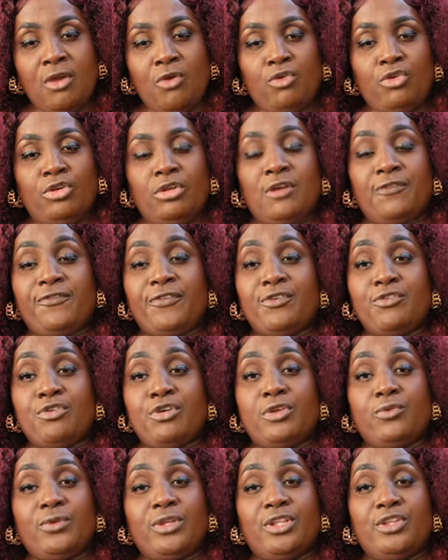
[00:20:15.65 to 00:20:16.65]
We not for
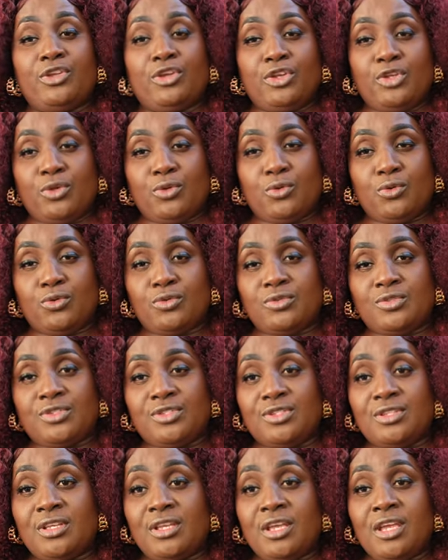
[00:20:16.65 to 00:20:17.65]
run with no news.